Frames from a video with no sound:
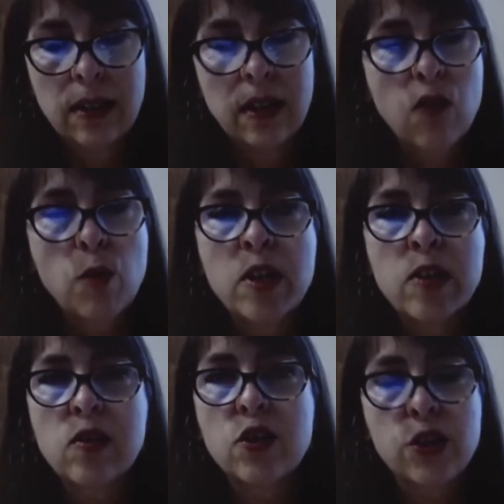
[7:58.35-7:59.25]

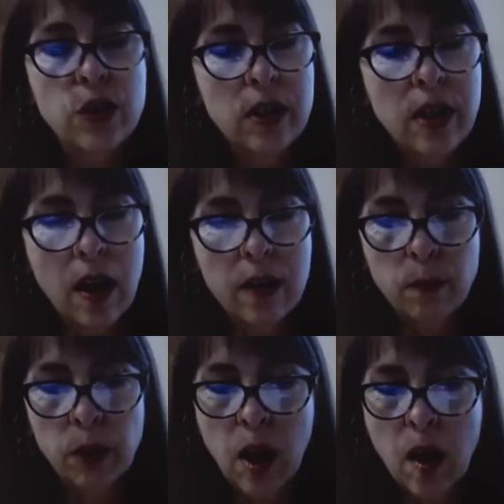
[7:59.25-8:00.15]
Governments should
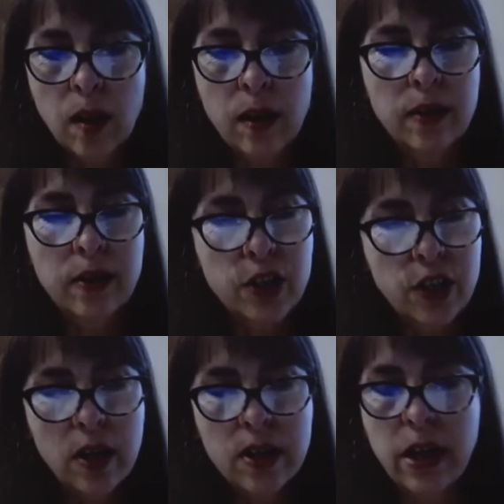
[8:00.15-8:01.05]
not block,
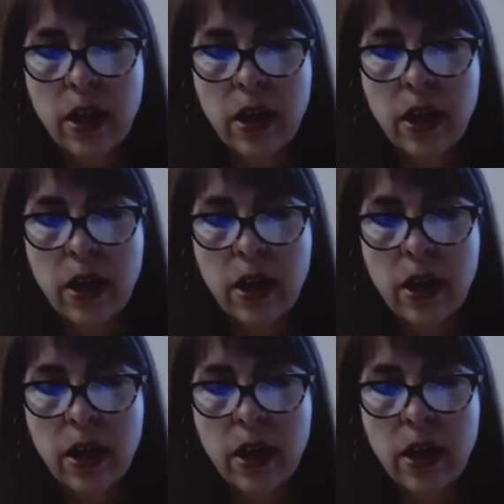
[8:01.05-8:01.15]
shut